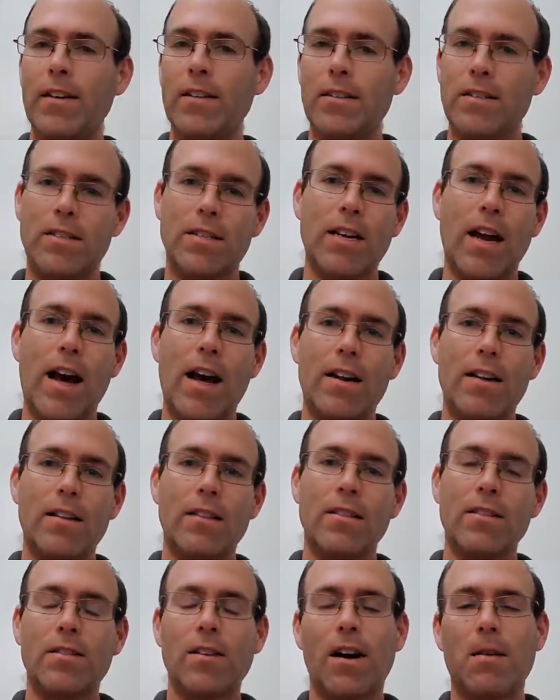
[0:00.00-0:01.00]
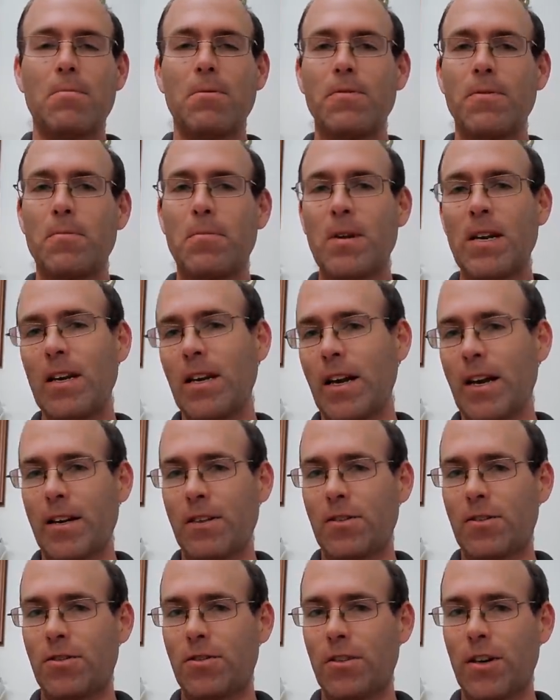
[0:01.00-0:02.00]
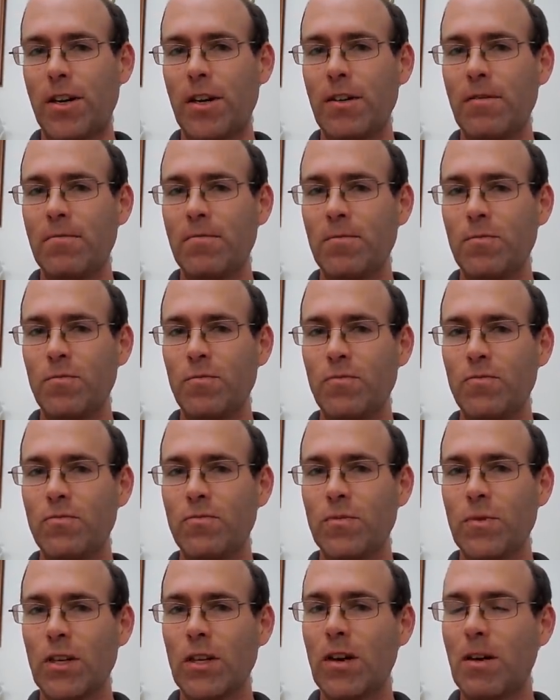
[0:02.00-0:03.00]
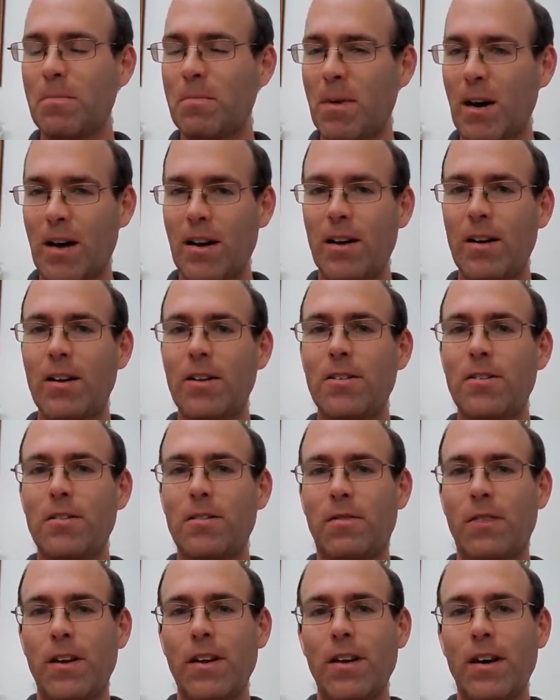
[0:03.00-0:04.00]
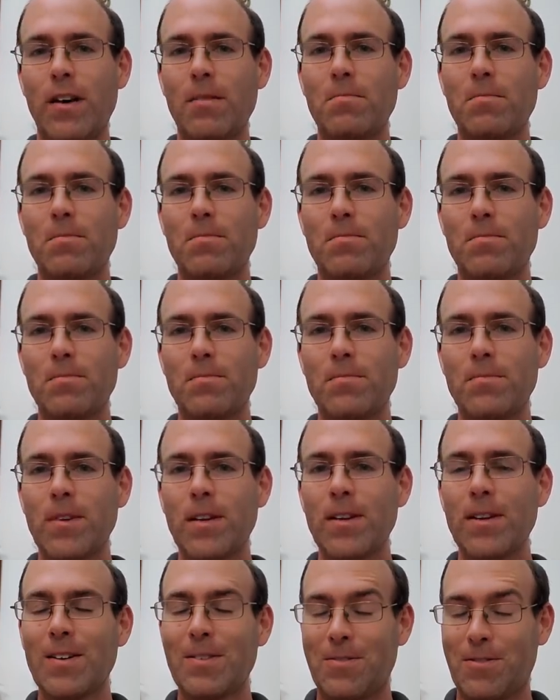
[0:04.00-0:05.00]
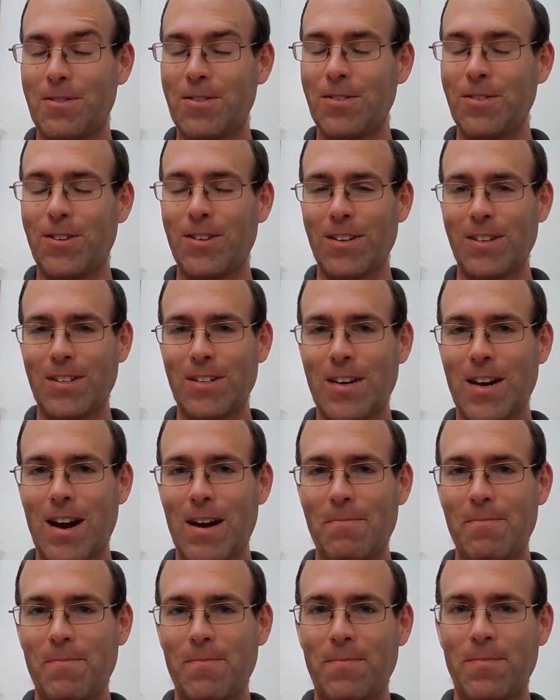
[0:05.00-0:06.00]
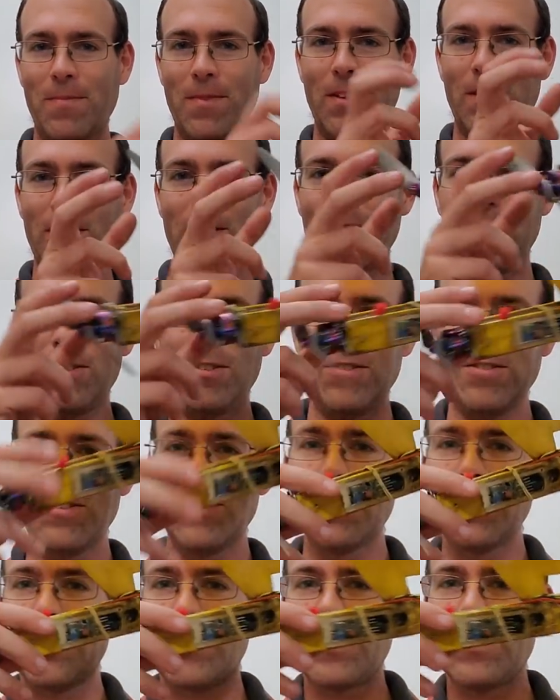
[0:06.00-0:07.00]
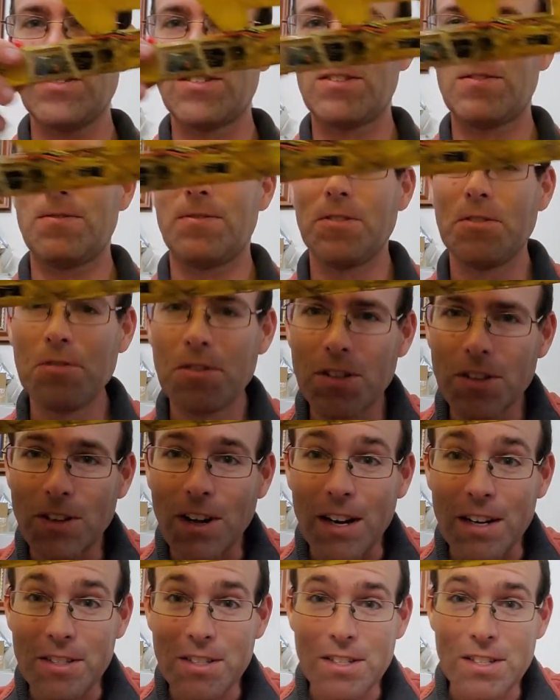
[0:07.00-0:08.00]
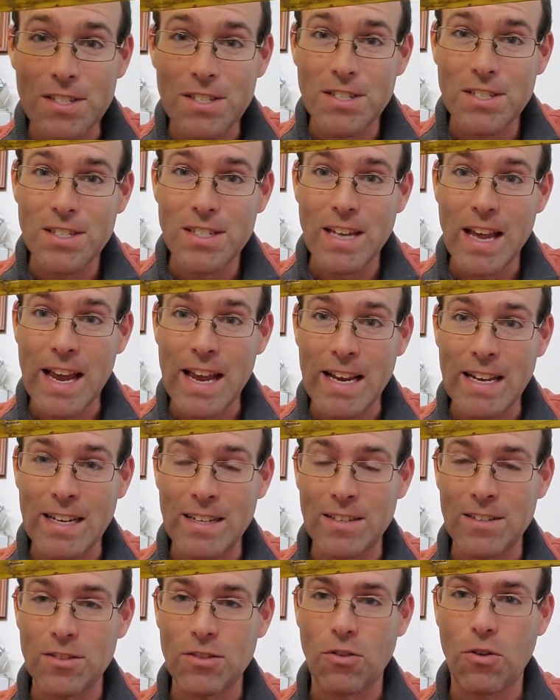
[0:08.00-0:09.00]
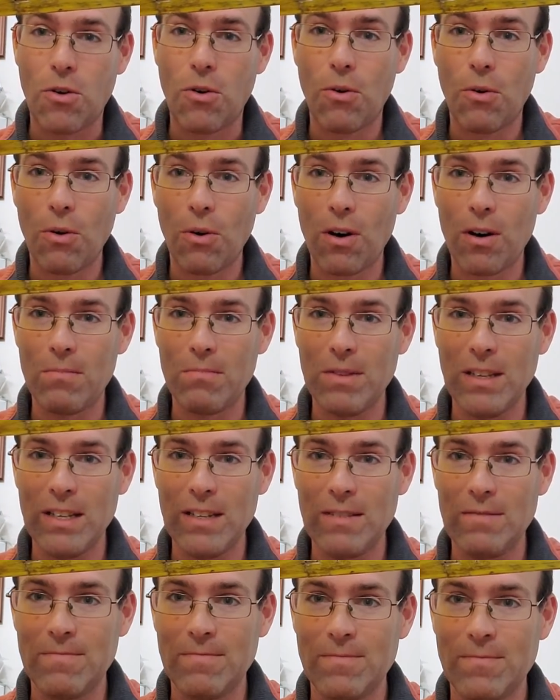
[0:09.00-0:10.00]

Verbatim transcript: it sat in the top of a pecan tree about 100 feet up for a long time. You'll notice this fuselage is stained horribly,